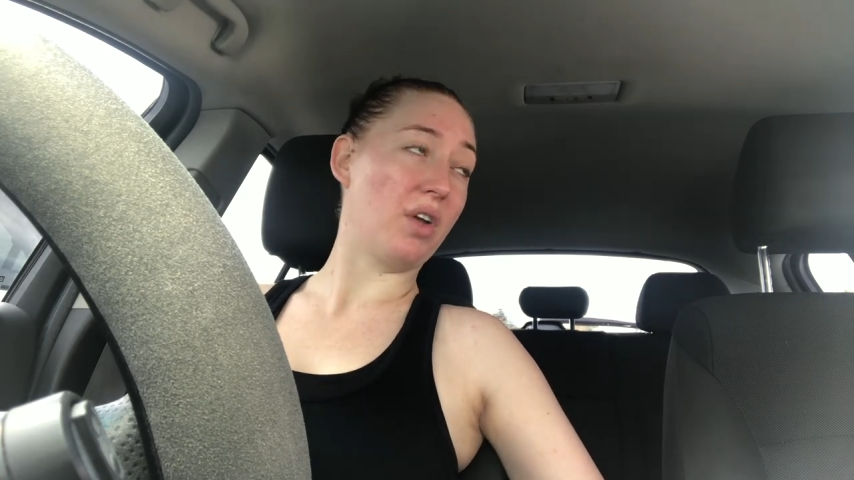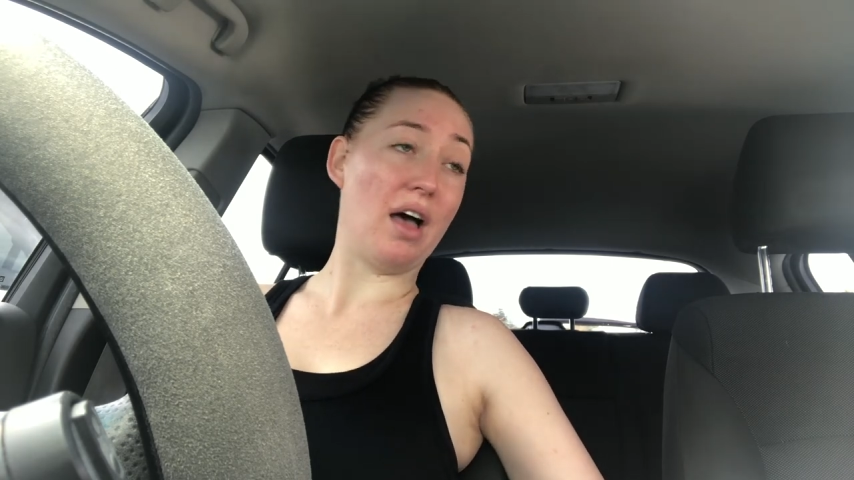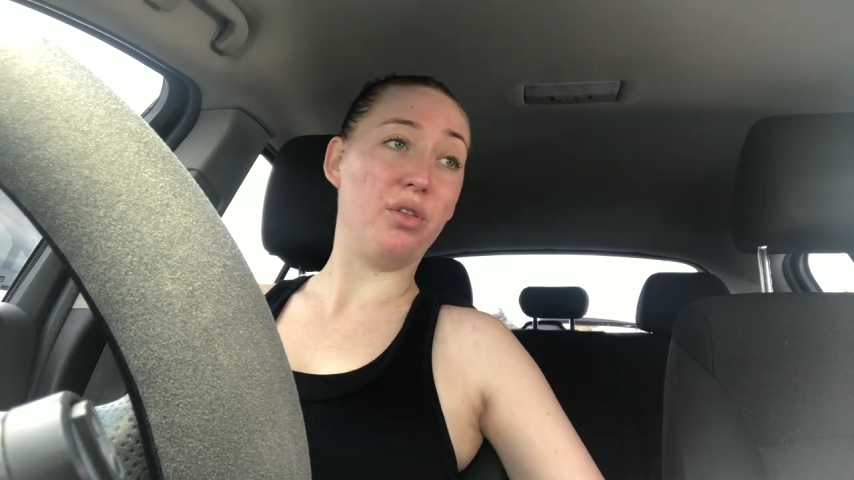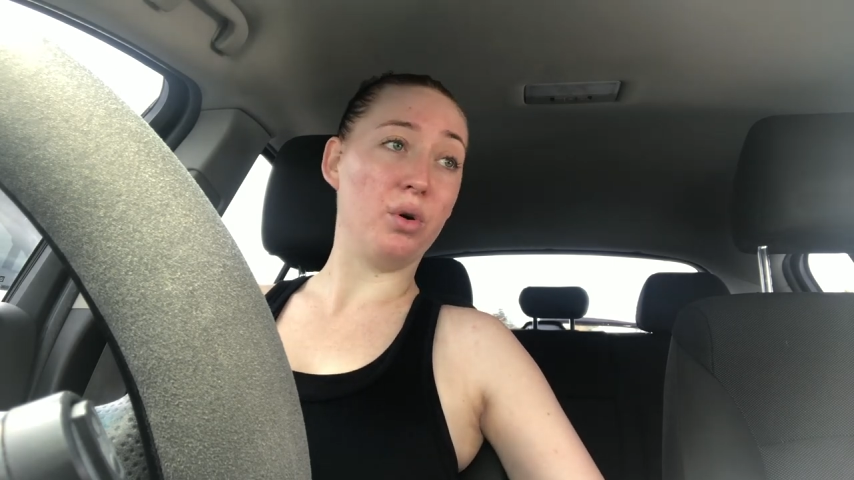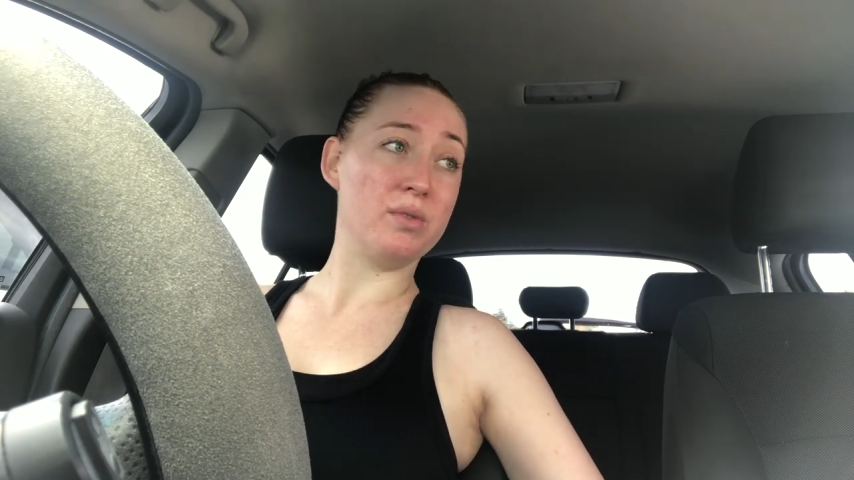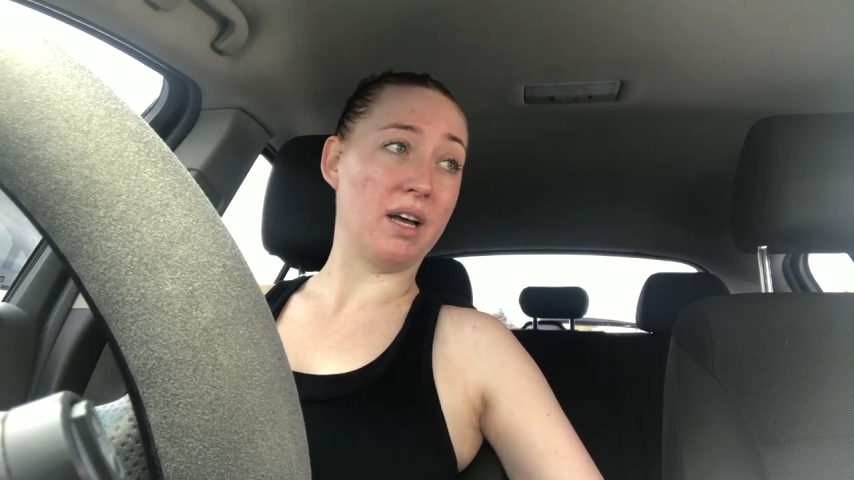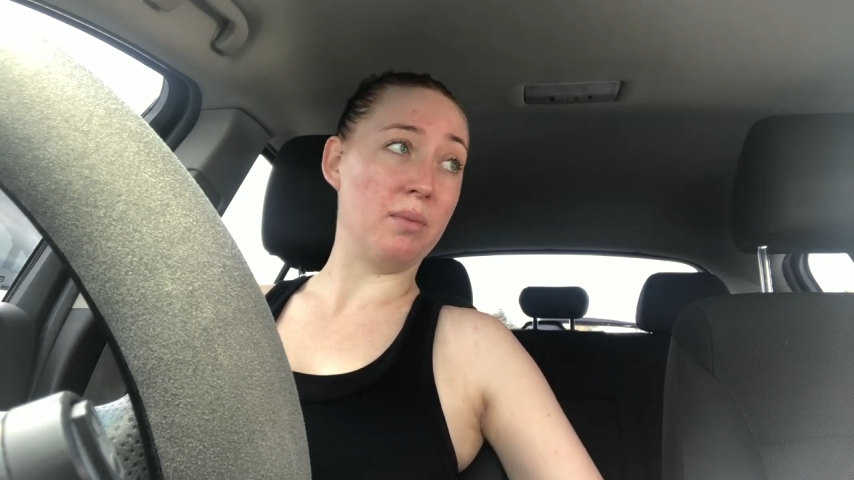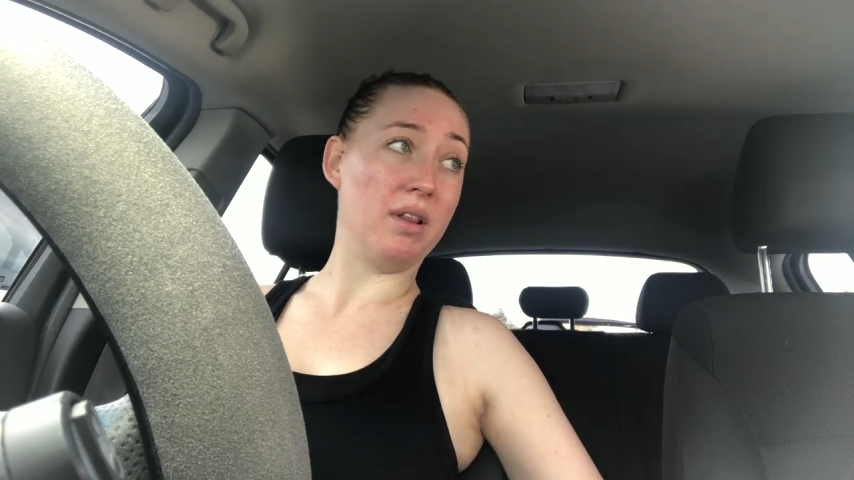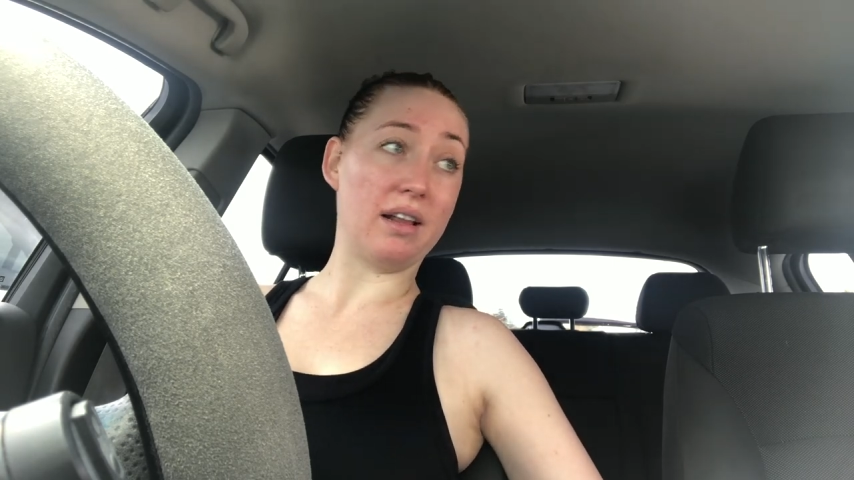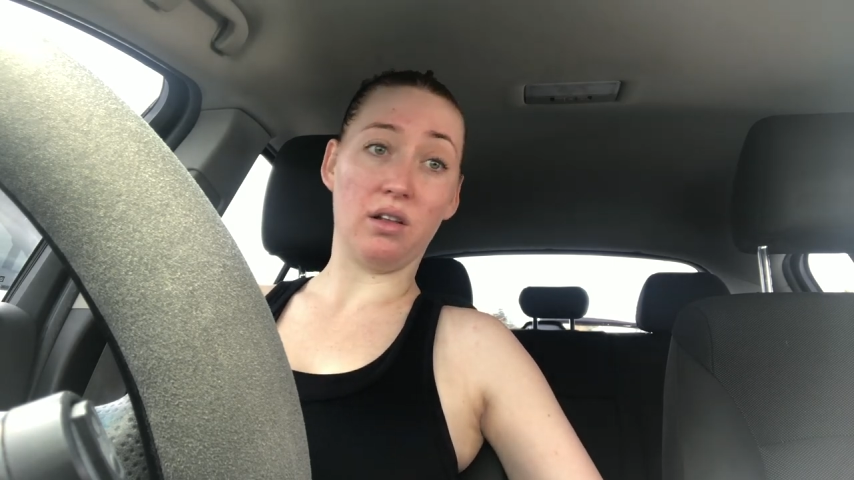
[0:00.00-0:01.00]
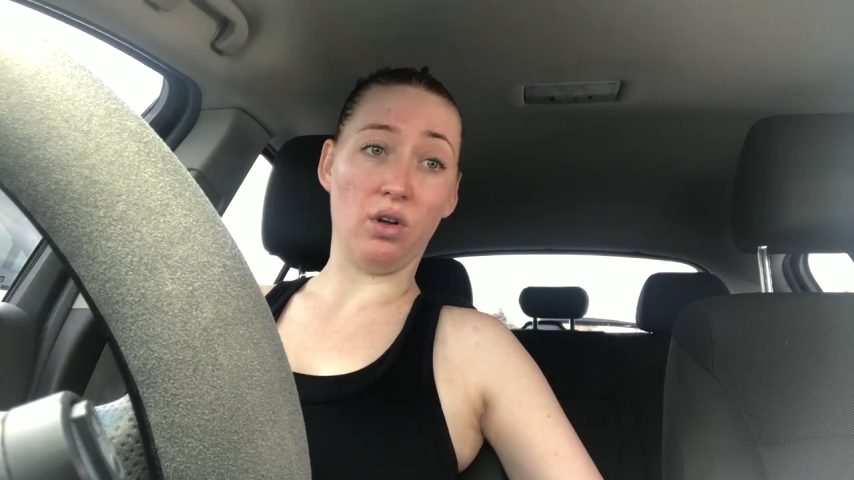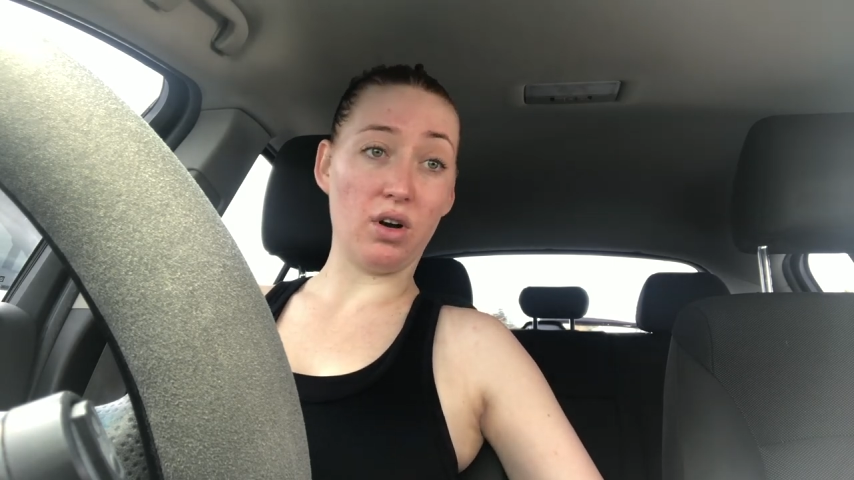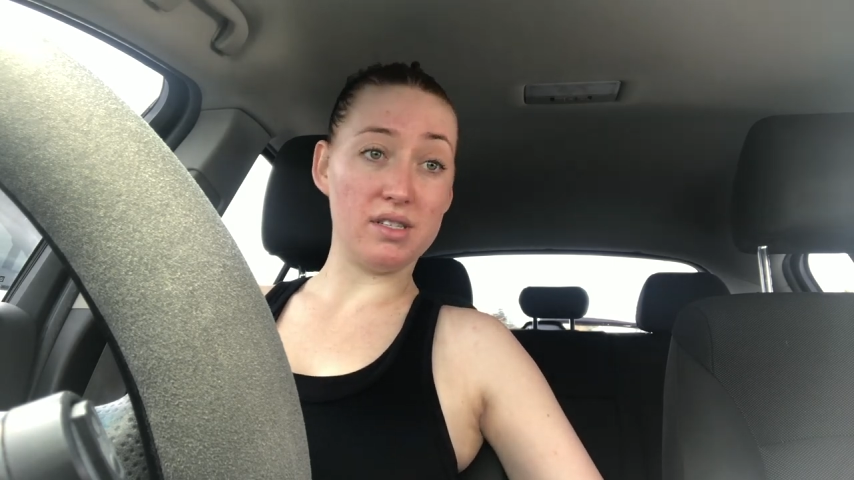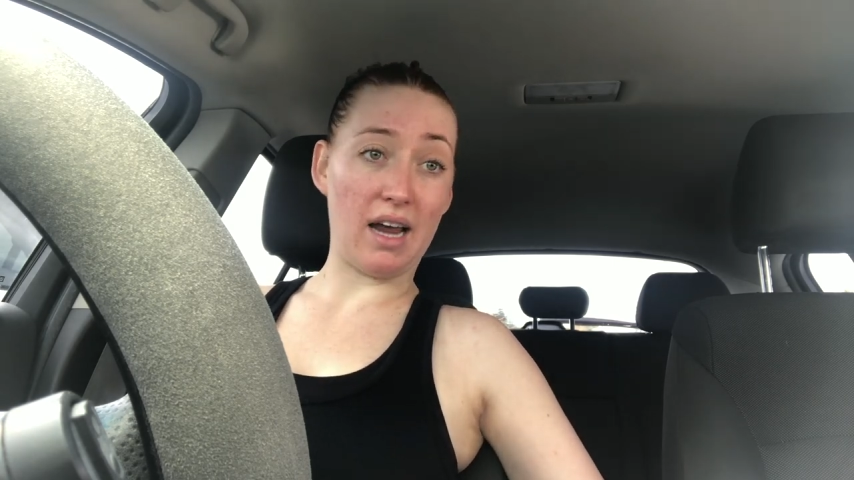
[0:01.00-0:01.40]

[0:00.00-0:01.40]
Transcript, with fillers: I thought it was going to be like the longest